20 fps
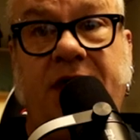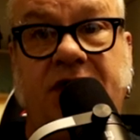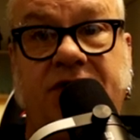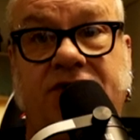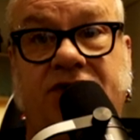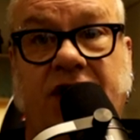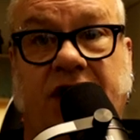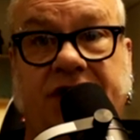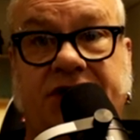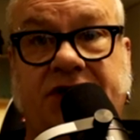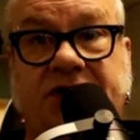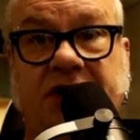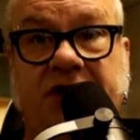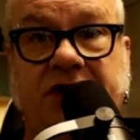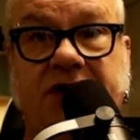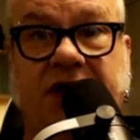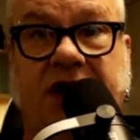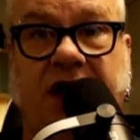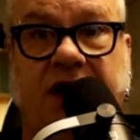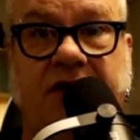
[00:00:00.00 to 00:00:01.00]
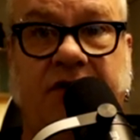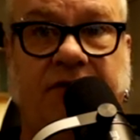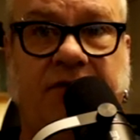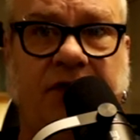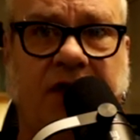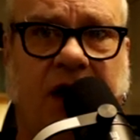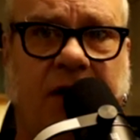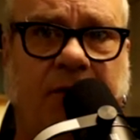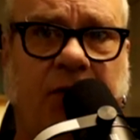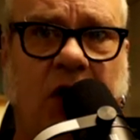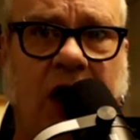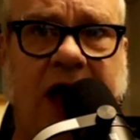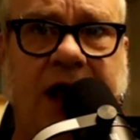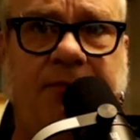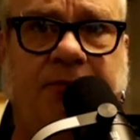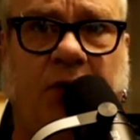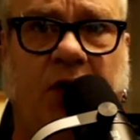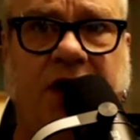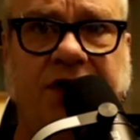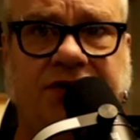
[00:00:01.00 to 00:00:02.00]
be adjusted and kind of
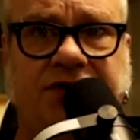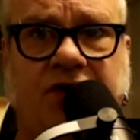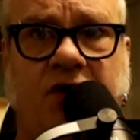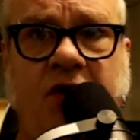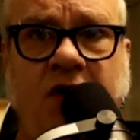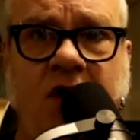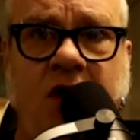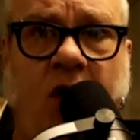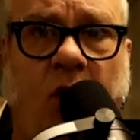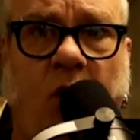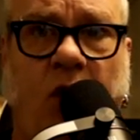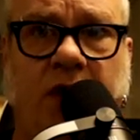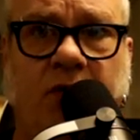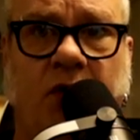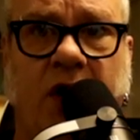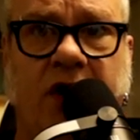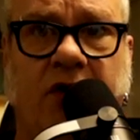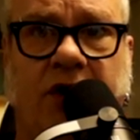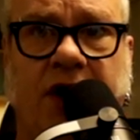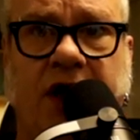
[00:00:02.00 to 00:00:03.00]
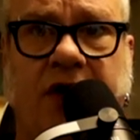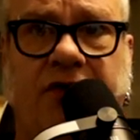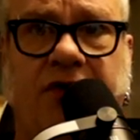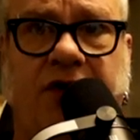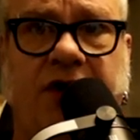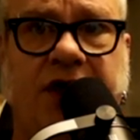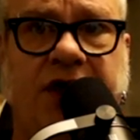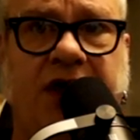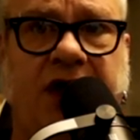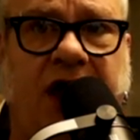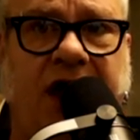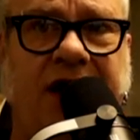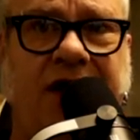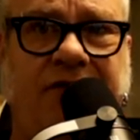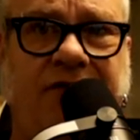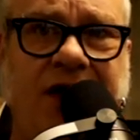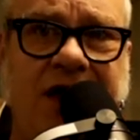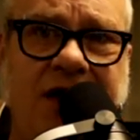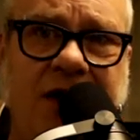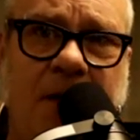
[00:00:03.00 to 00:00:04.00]
applied pressure one way or another to kind
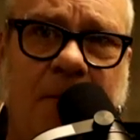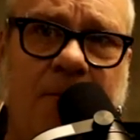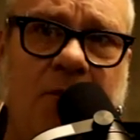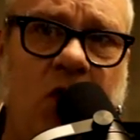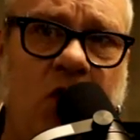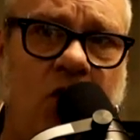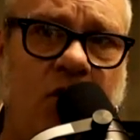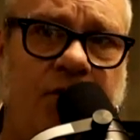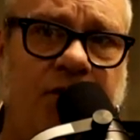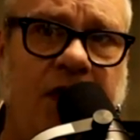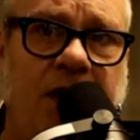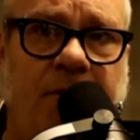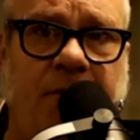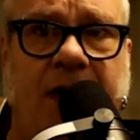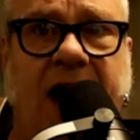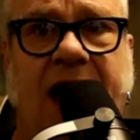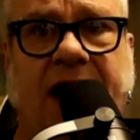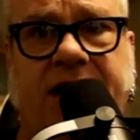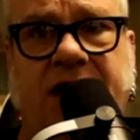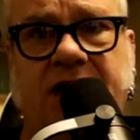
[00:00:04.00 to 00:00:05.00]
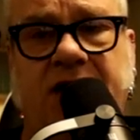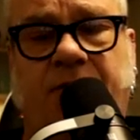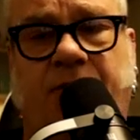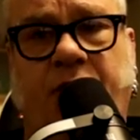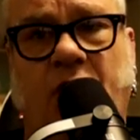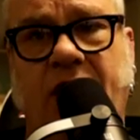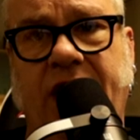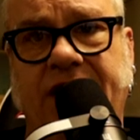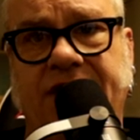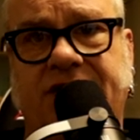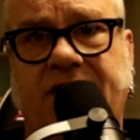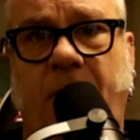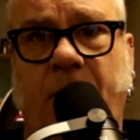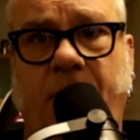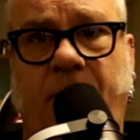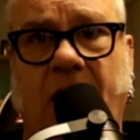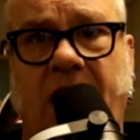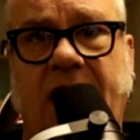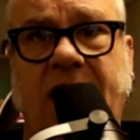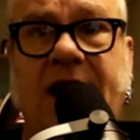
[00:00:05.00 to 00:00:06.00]
of move them back into place,
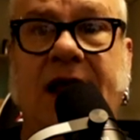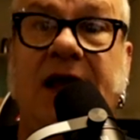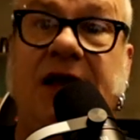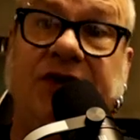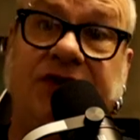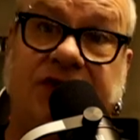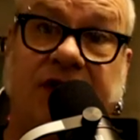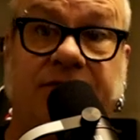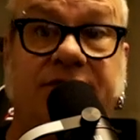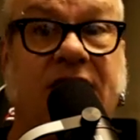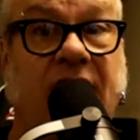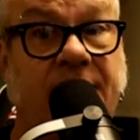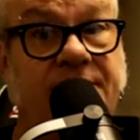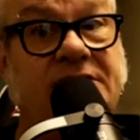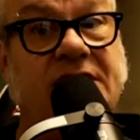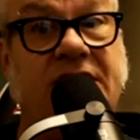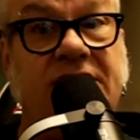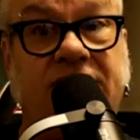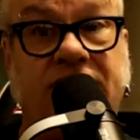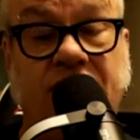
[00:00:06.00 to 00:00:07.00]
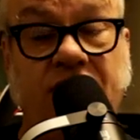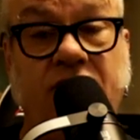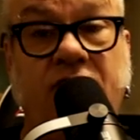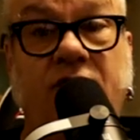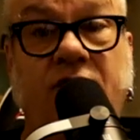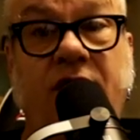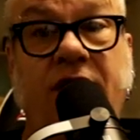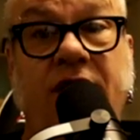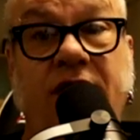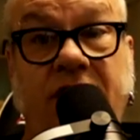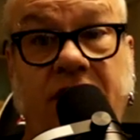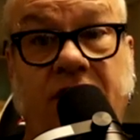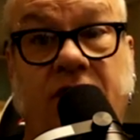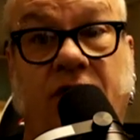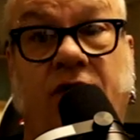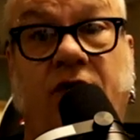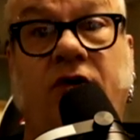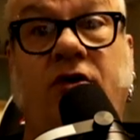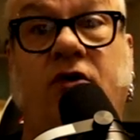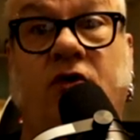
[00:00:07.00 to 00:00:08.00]
but sometimes they do
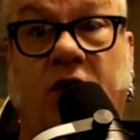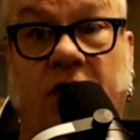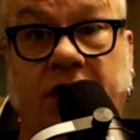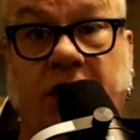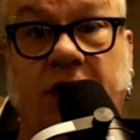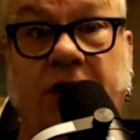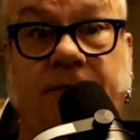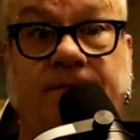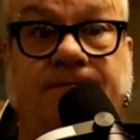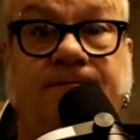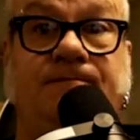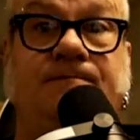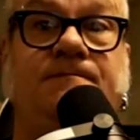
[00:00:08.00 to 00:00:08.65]
heal crooked.